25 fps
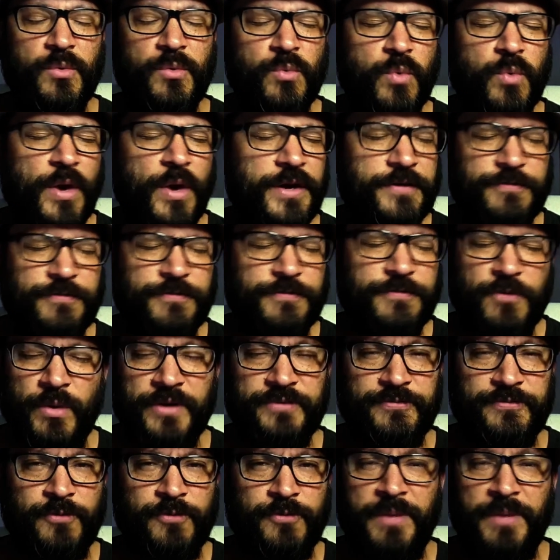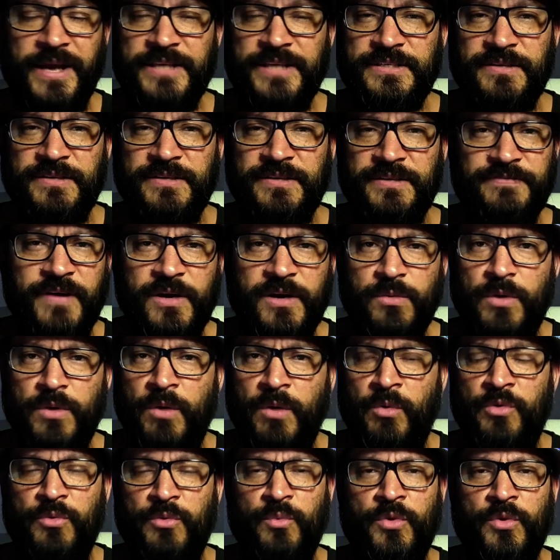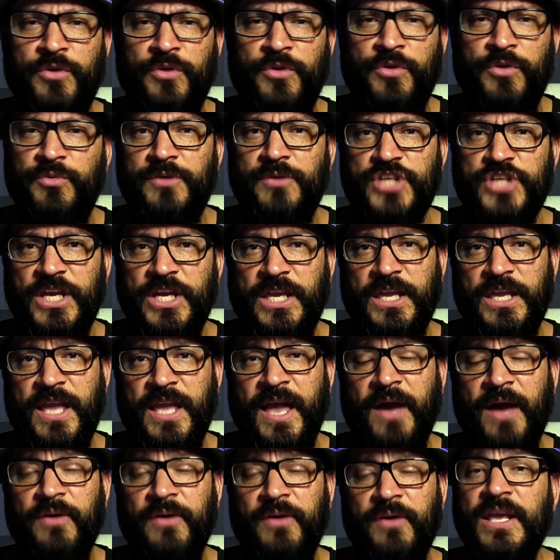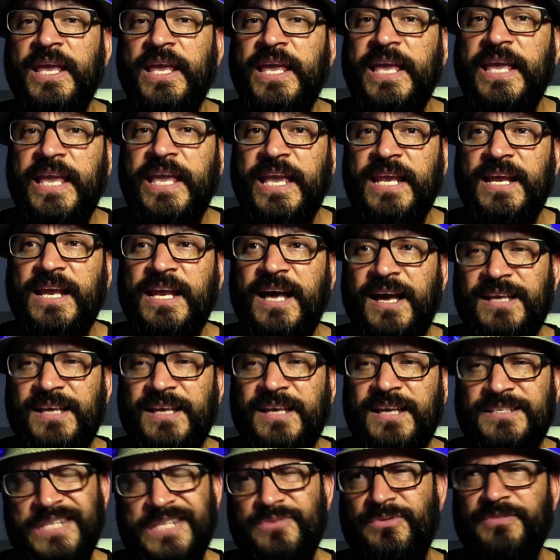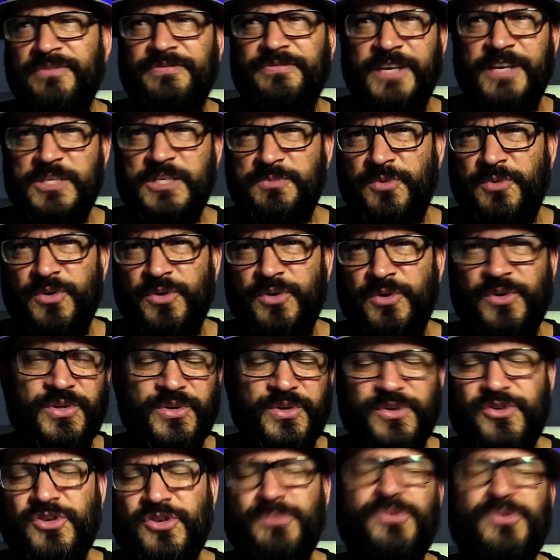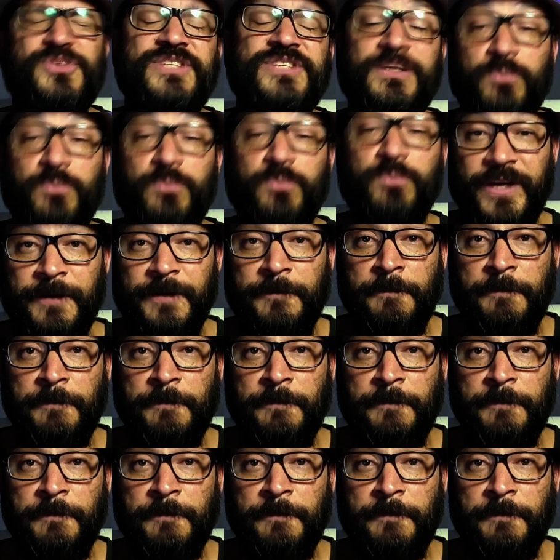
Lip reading: Wonderful, wonderful painter, very well worthwhile checking out. He'd asked either on Facebook or YouTube or somewhere,